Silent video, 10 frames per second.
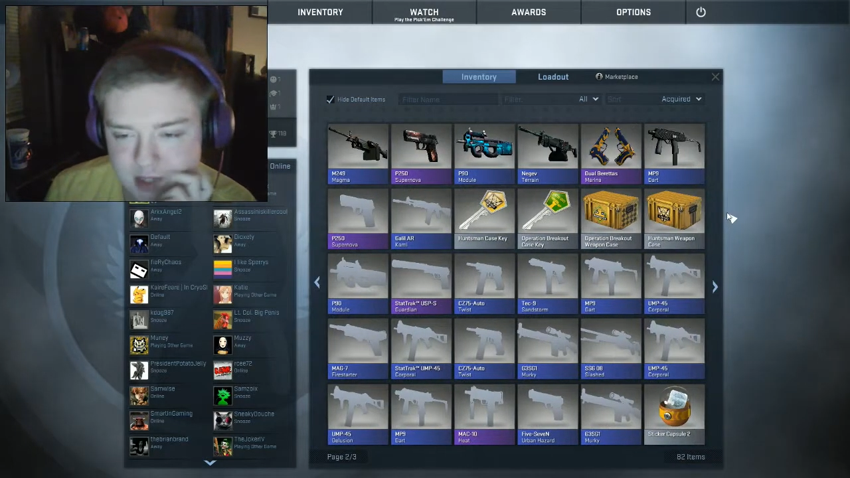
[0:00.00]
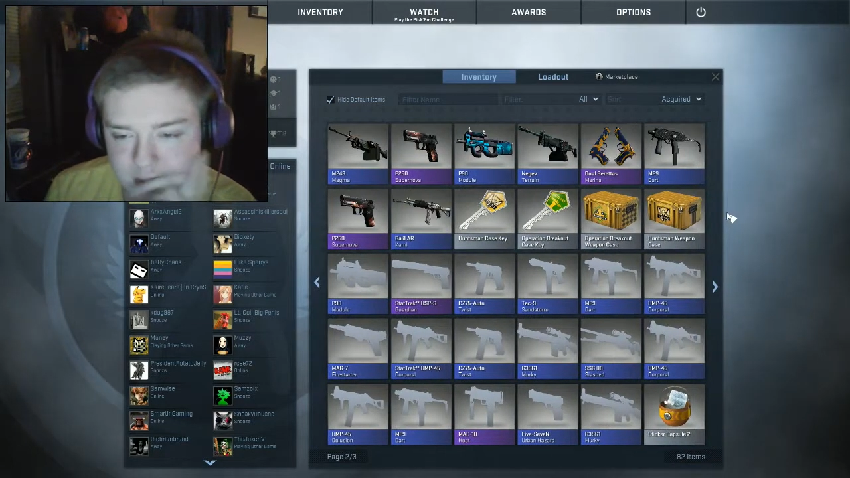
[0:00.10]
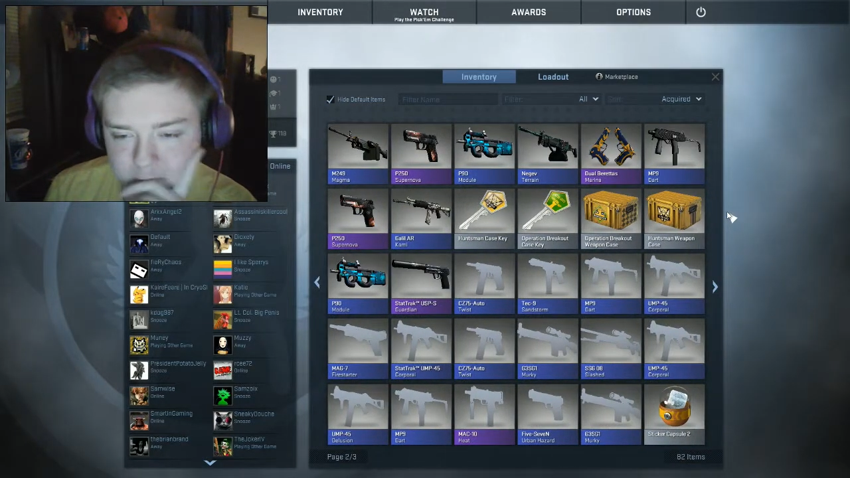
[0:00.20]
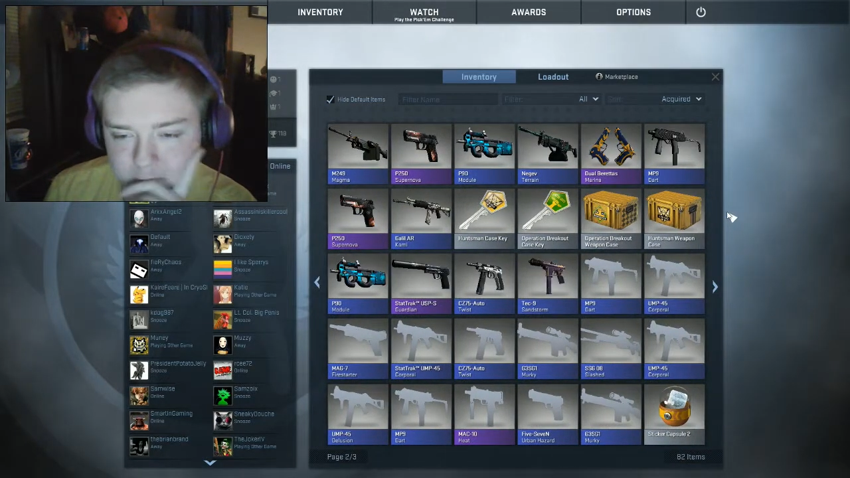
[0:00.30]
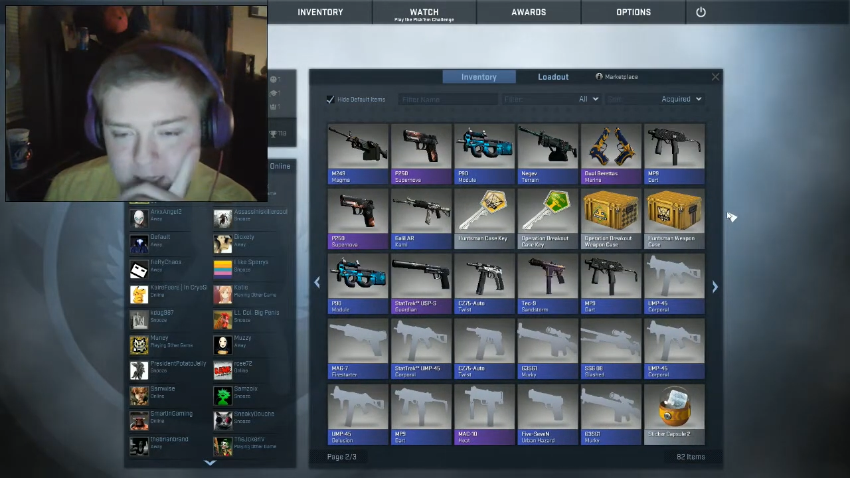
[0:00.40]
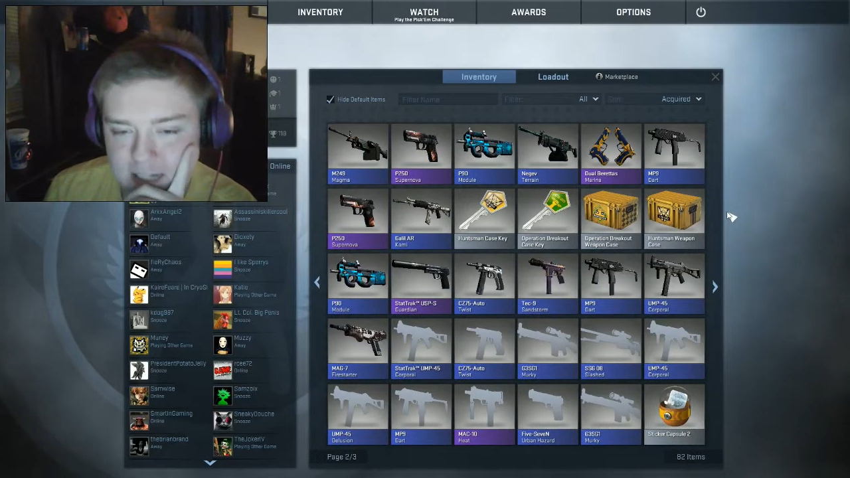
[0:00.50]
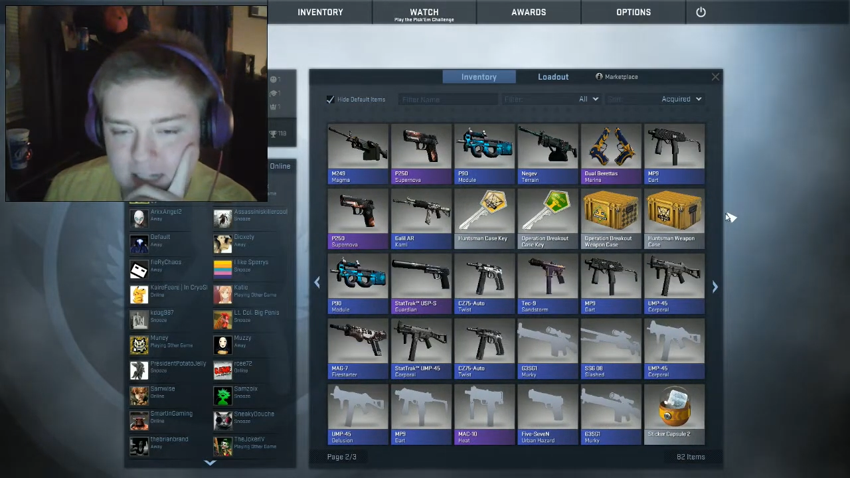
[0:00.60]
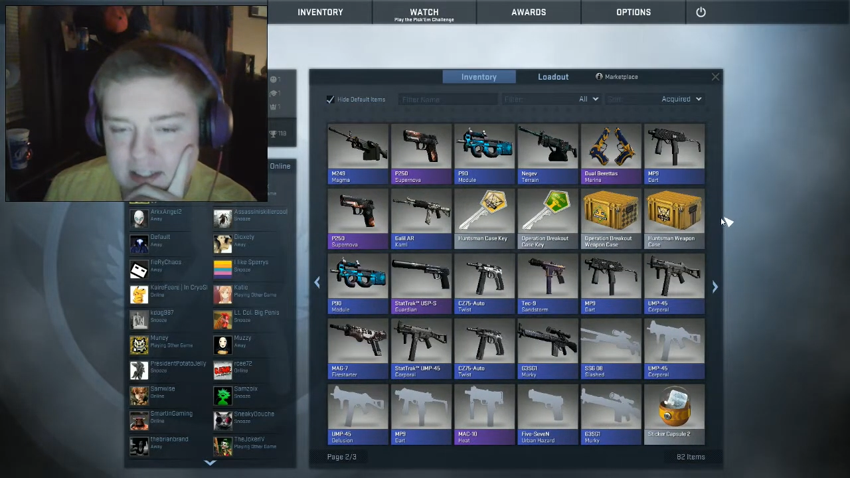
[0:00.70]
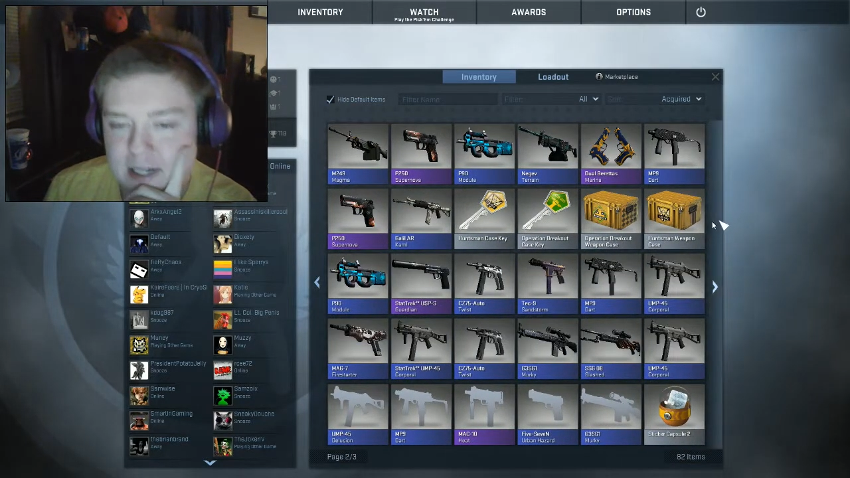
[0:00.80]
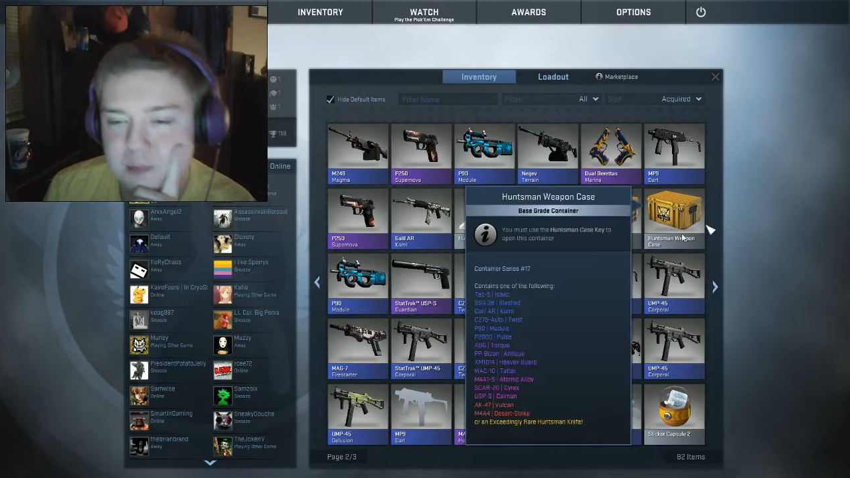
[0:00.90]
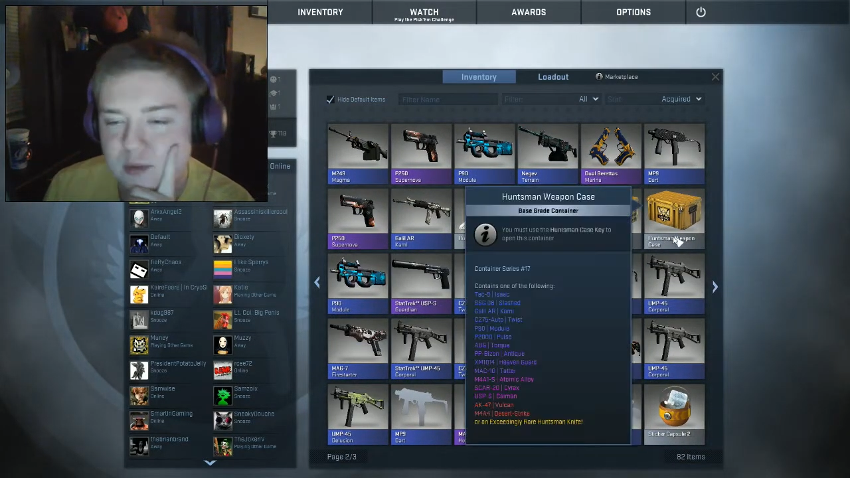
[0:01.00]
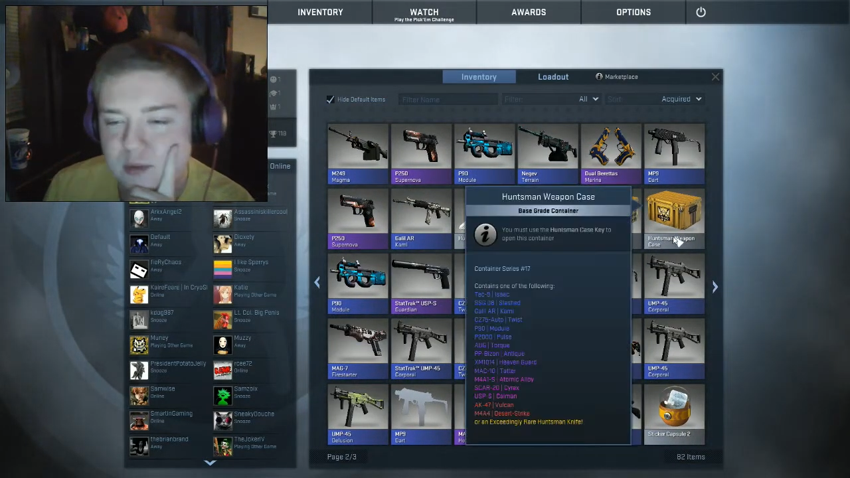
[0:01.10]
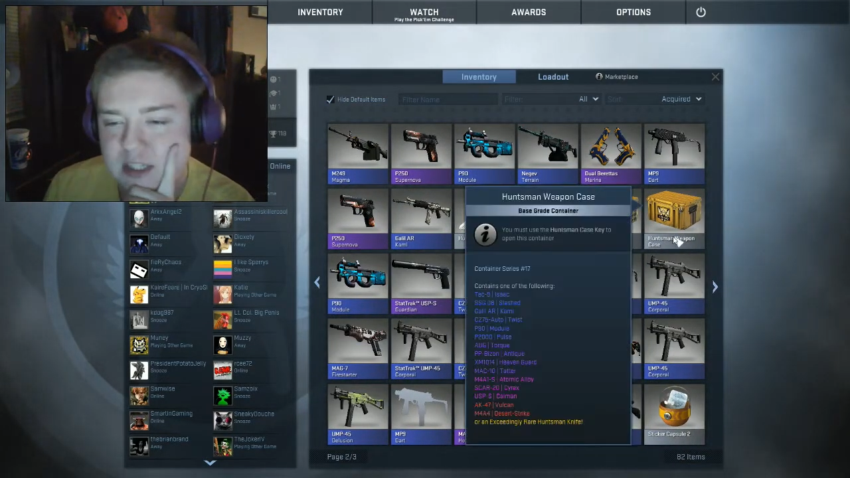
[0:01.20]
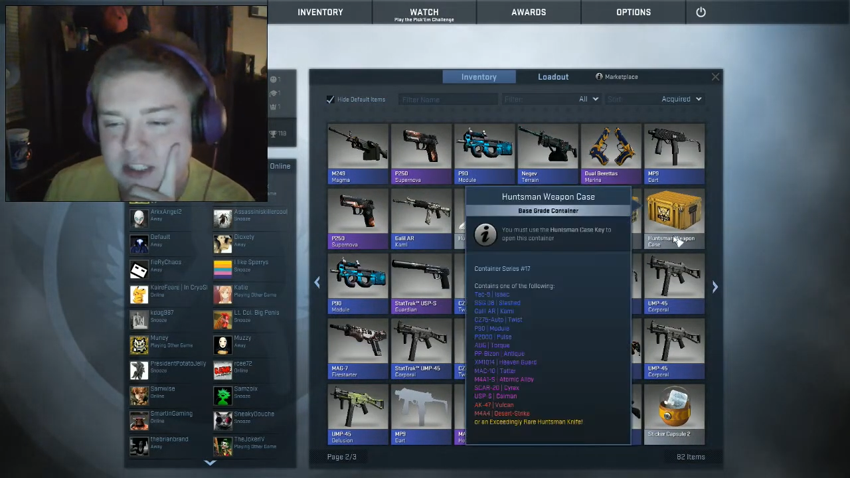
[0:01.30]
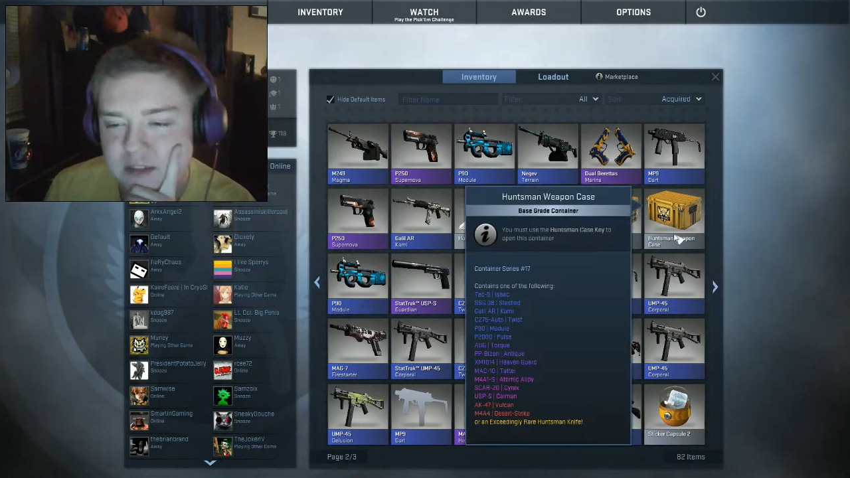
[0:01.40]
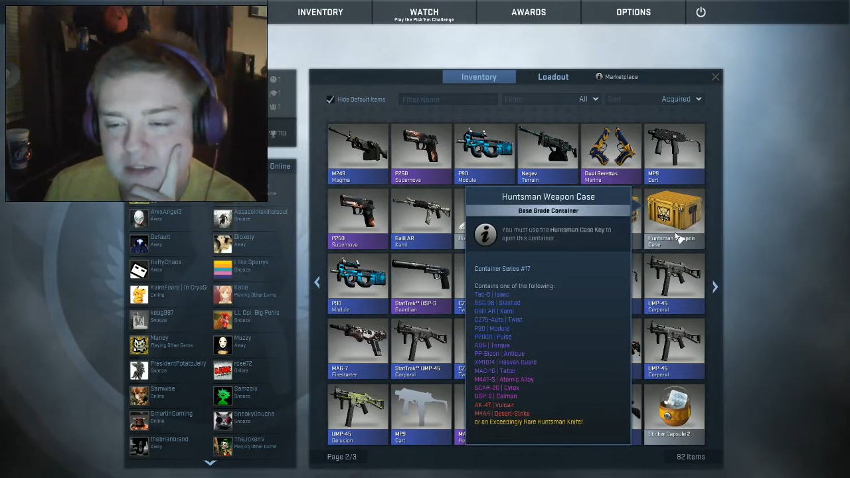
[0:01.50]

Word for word: we got a Operation